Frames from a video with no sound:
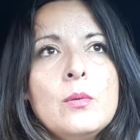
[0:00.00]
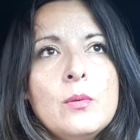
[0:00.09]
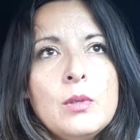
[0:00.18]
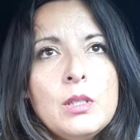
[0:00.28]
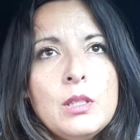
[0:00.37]

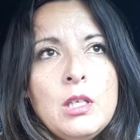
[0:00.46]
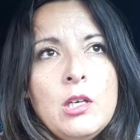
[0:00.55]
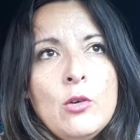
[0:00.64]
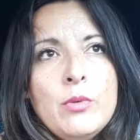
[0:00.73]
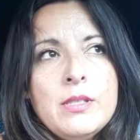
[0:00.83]
He
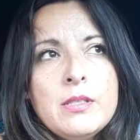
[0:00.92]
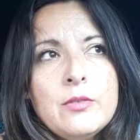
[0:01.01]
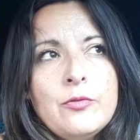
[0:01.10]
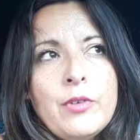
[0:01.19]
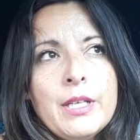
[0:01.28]
always
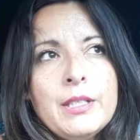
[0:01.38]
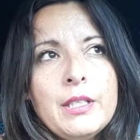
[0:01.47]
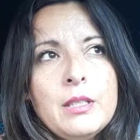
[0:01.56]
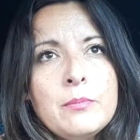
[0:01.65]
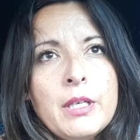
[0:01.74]
defended
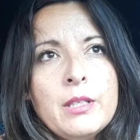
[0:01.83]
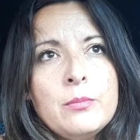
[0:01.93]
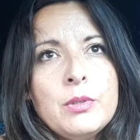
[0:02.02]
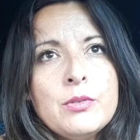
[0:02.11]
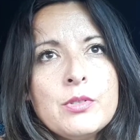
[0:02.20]
my
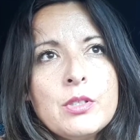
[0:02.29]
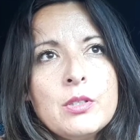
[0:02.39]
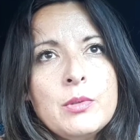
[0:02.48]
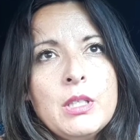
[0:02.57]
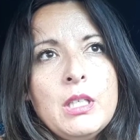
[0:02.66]
abuser.
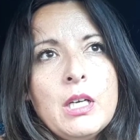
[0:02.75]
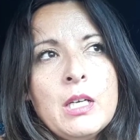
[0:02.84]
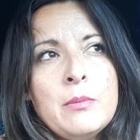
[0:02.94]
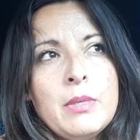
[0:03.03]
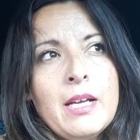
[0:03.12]
He
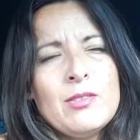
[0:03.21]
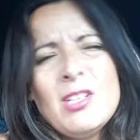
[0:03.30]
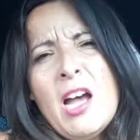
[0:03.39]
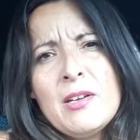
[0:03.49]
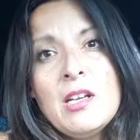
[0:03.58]
unbeknownst,
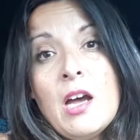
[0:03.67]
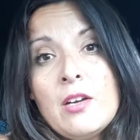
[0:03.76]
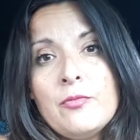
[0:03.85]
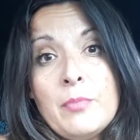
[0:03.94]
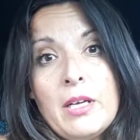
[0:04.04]
not of
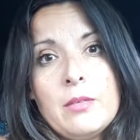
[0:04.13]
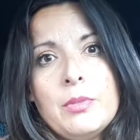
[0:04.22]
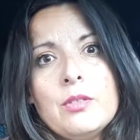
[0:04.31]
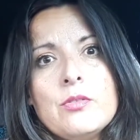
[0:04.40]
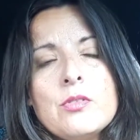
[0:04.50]
my
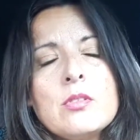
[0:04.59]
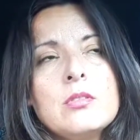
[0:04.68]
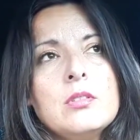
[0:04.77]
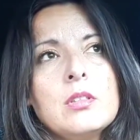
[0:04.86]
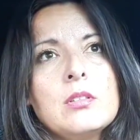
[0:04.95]
abuse.
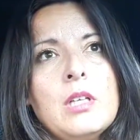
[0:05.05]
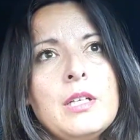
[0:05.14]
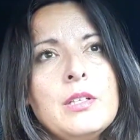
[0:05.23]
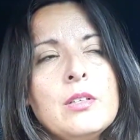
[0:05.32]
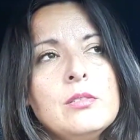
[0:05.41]
God no.